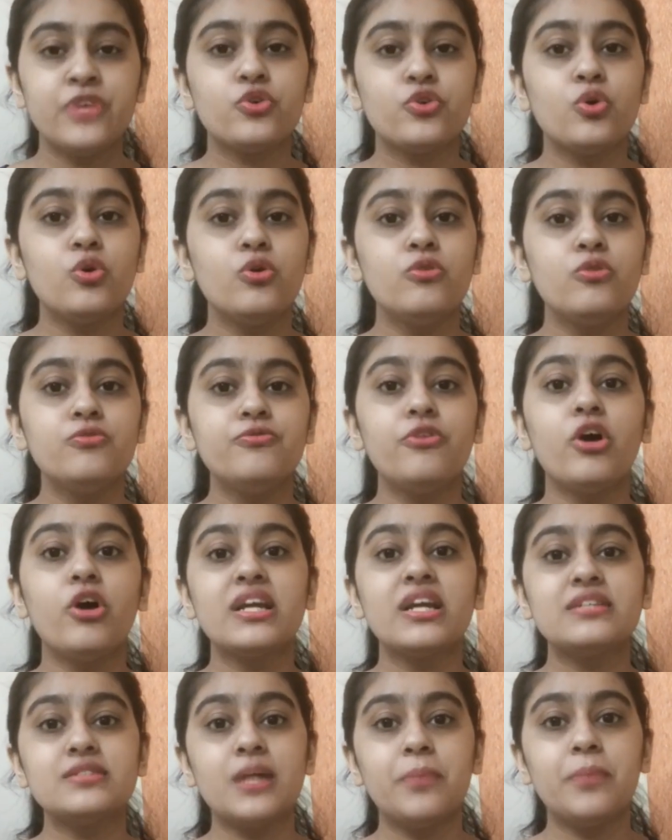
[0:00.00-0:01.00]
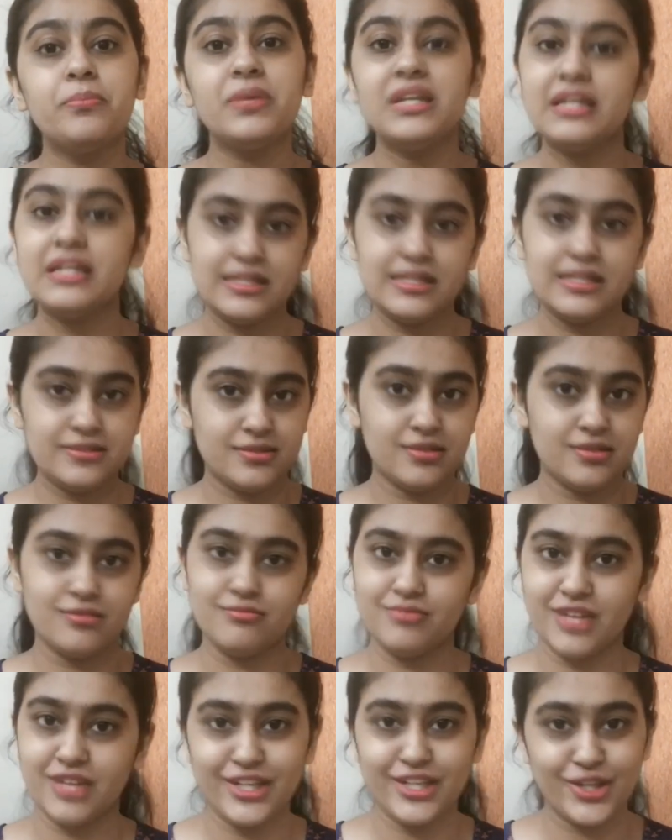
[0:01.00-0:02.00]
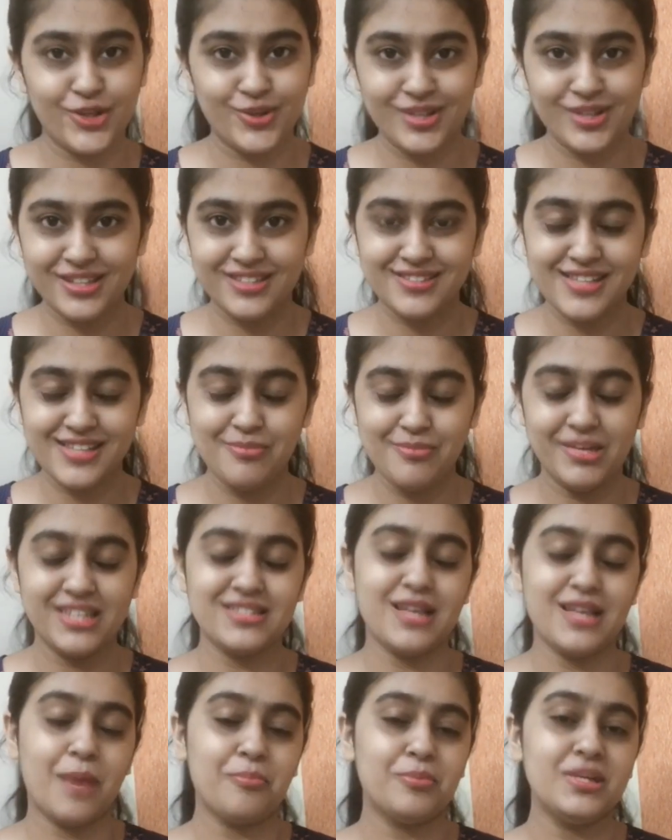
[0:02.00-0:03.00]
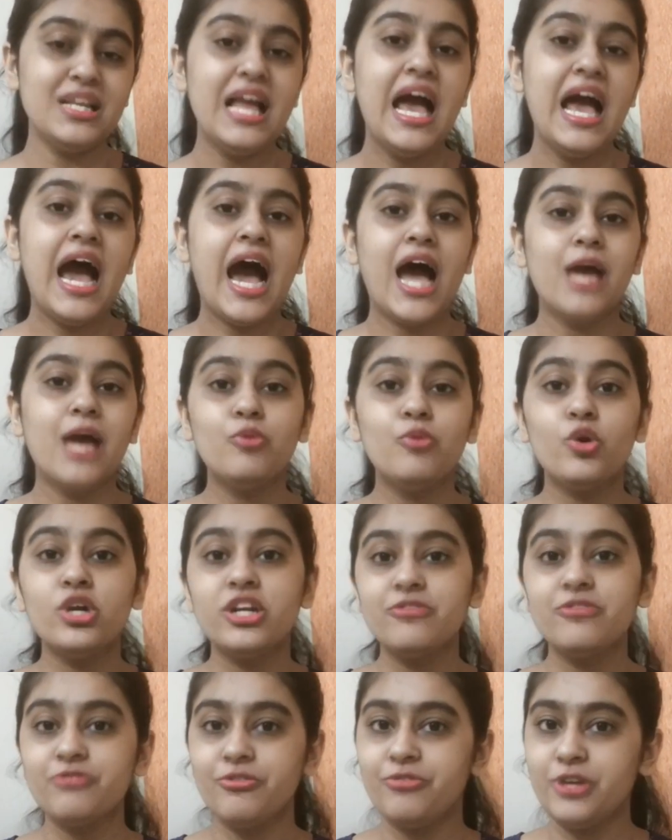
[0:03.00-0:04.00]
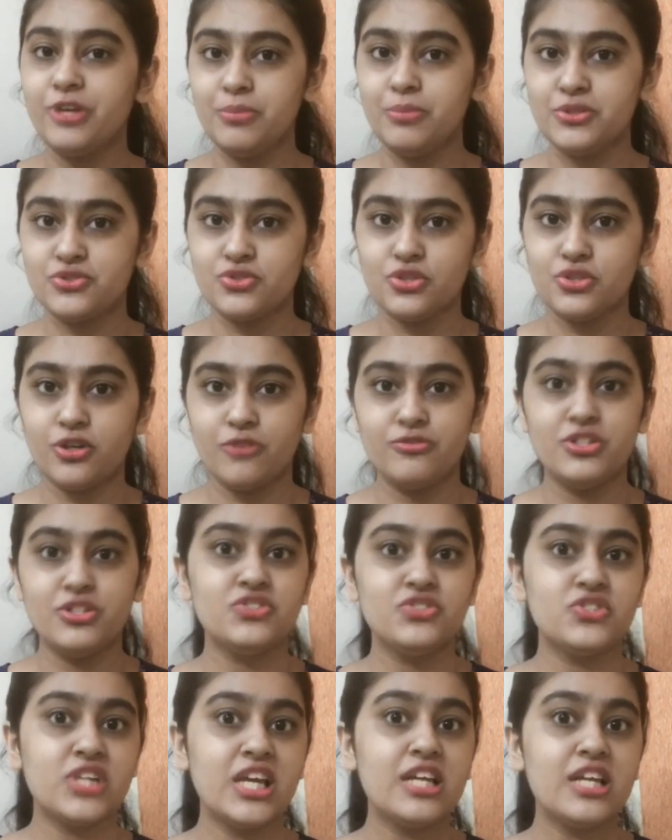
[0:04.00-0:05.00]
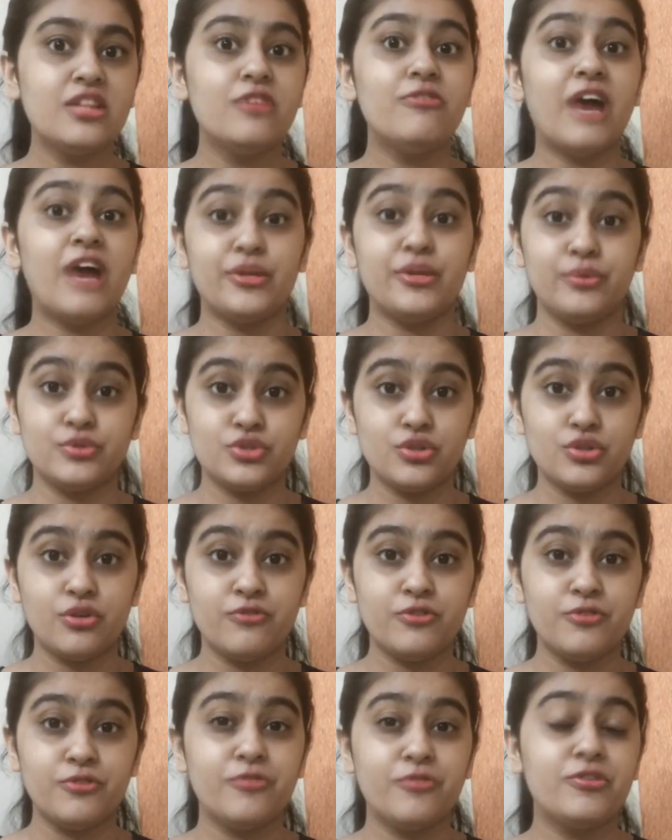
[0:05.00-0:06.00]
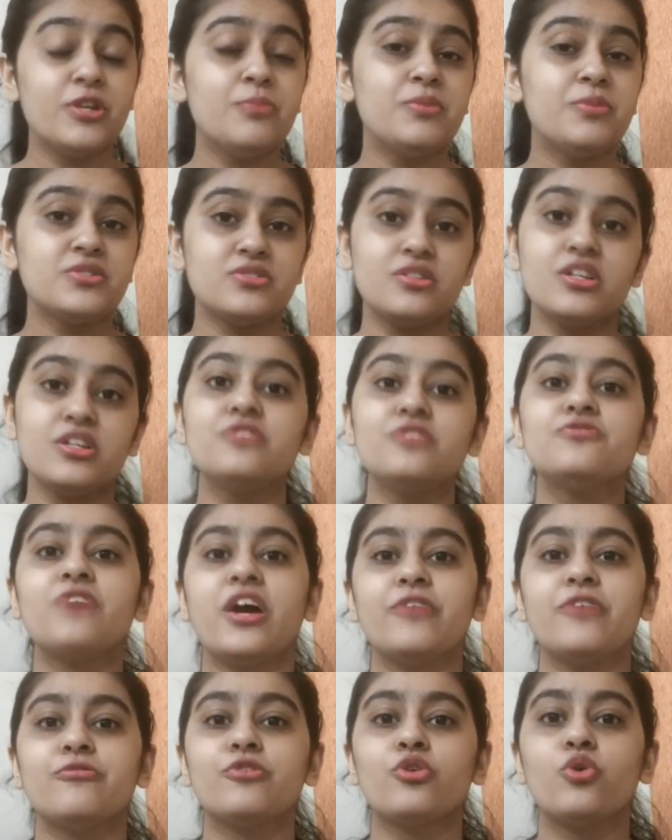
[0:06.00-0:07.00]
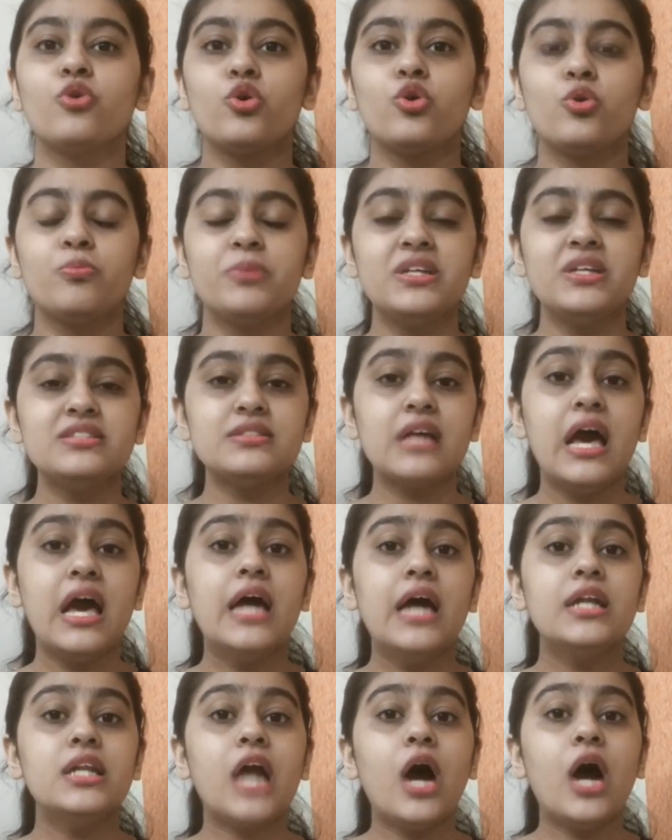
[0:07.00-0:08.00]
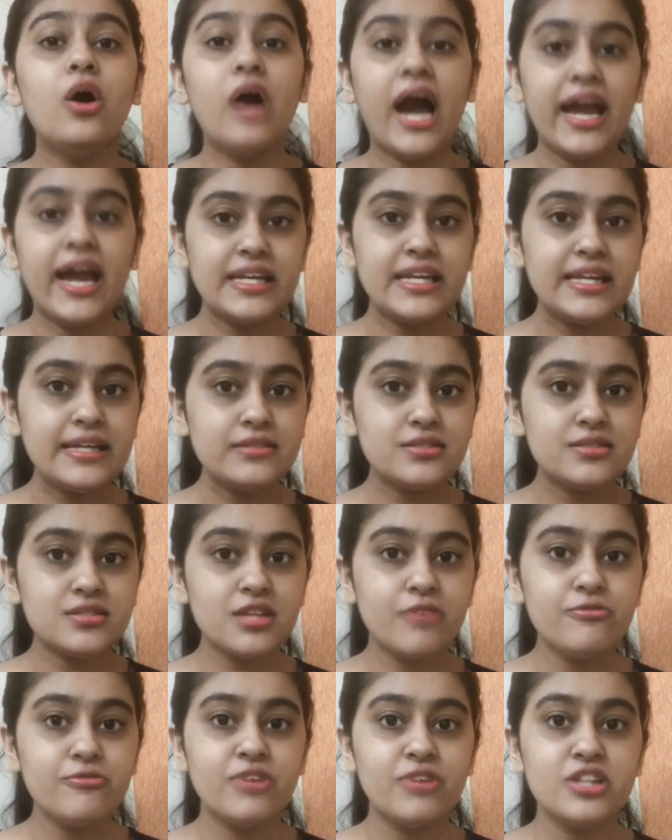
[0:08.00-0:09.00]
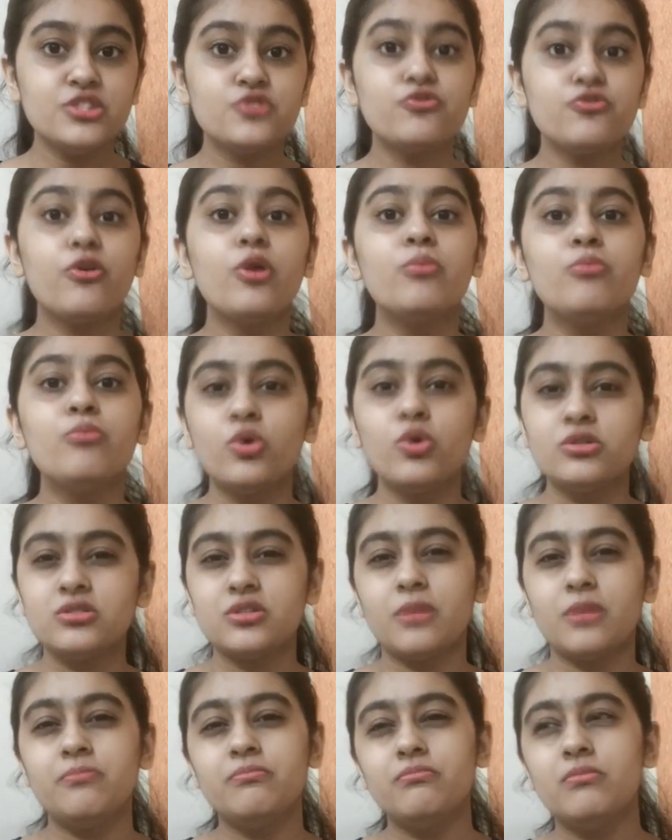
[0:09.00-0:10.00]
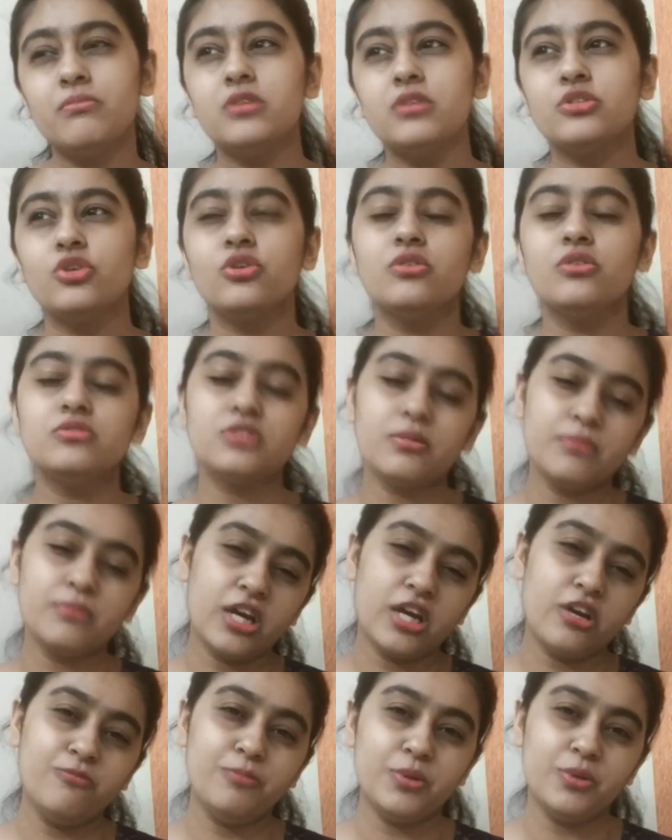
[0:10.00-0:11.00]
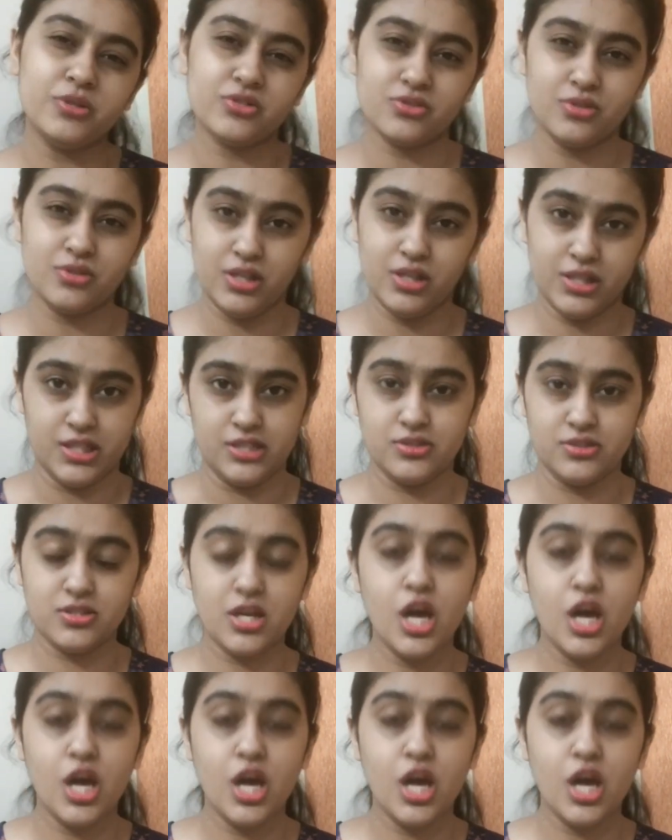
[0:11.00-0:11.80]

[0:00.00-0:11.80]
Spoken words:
So for example, let's continuing the same example, I am holding 50% of the stake, the valuation of the 50% is 5 crore rupees. Now I need some funds for more, some kind of personal needs.